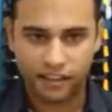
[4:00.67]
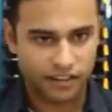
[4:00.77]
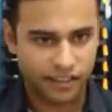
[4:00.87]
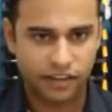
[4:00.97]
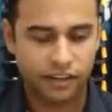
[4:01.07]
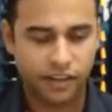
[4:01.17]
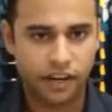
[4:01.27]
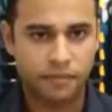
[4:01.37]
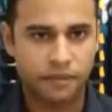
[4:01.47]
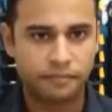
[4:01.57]
the entire
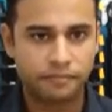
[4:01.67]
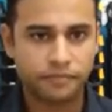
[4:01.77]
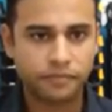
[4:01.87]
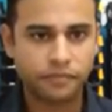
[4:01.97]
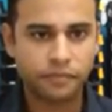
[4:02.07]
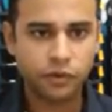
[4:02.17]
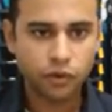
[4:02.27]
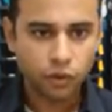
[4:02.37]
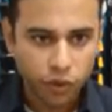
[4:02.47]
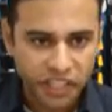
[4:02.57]
economy.
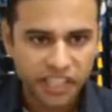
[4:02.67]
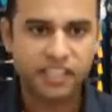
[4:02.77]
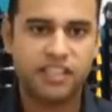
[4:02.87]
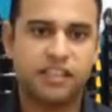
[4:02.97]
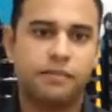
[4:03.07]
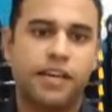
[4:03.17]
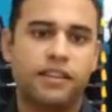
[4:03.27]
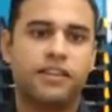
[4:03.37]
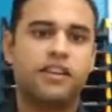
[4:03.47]
We need to think about the